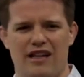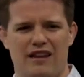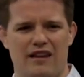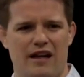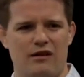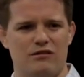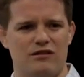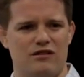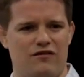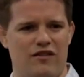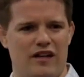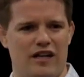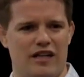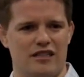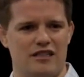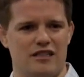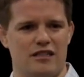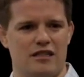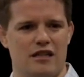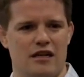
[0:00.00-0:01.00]
I thought I was
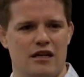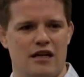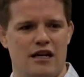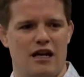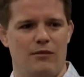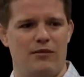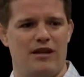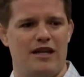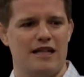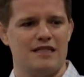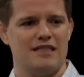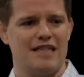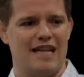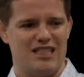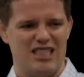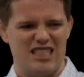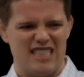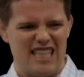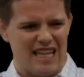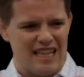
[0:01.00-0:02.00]
finished. And because of
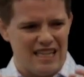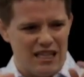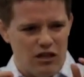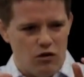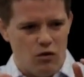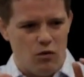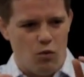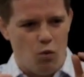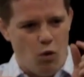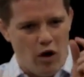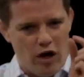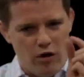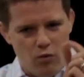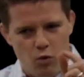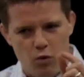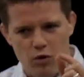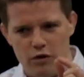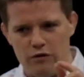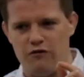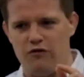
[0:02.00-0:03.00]
that, just that little
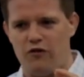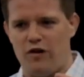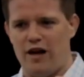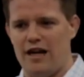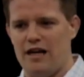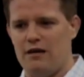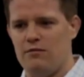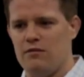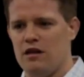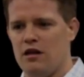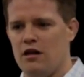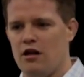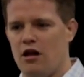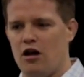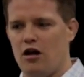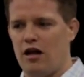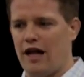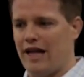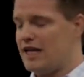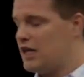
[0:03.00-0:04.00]
one-word frame,
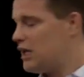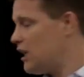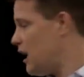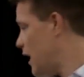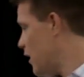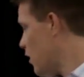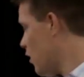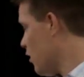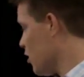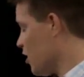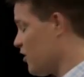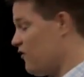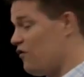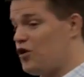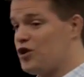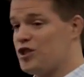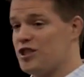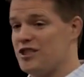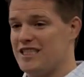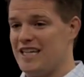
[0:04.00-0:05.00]
like, cut our
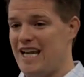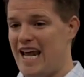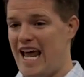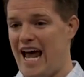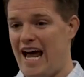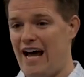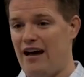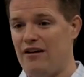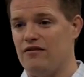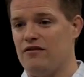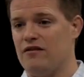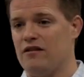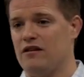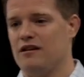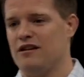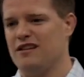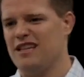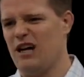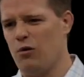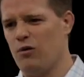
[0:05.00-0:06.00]
conversions in half.
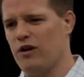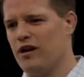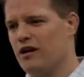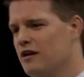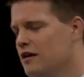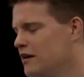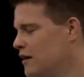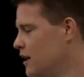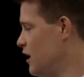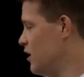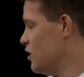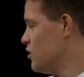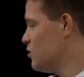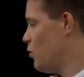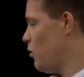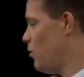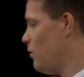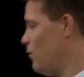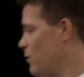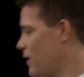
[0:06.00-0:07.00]
Isn't that weird?
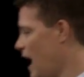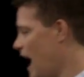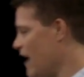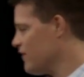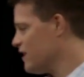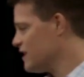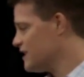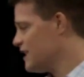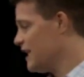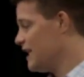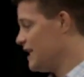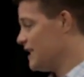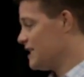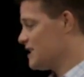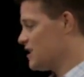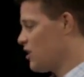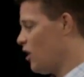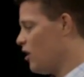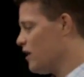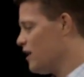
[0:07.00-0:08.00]
So having it say
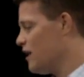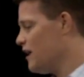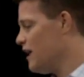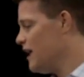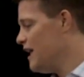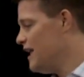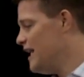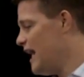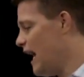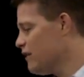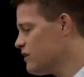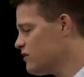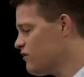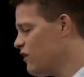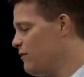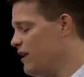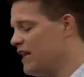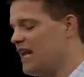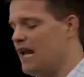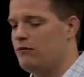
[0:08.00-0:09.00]
get started, now this
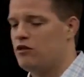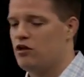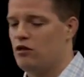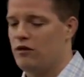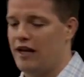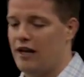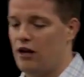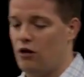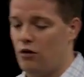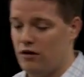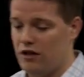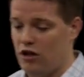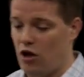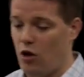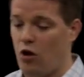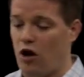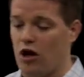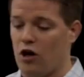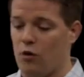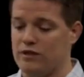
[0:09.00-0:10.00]
frame they came through, they no
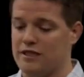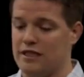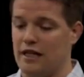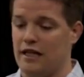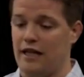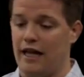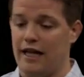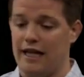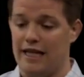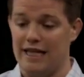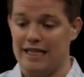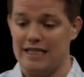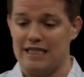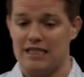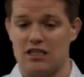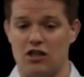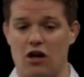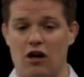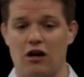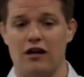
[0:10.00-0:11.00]
longer was it like get
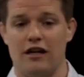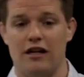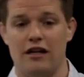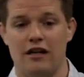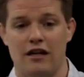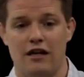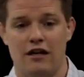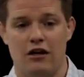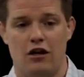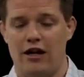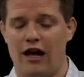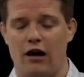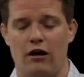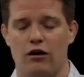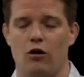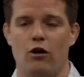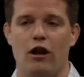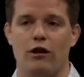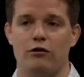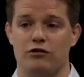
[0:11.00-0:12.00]
started, or
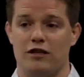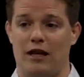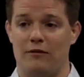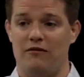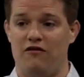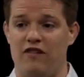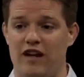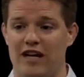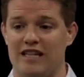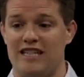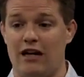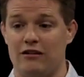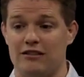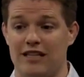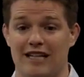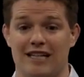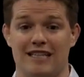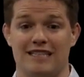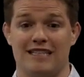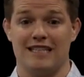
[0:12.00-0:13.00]
now no longer was I'm finished. Now
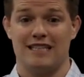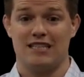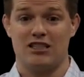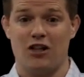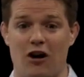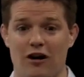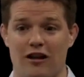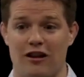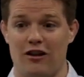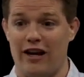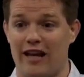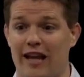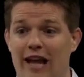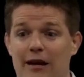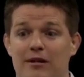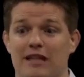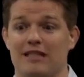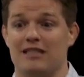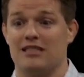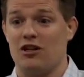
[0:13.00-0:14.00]
it's like let's get started. They're like,
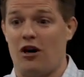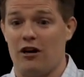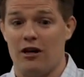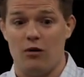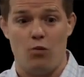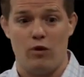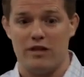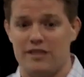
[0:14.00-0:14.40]
okay, I'm getting started.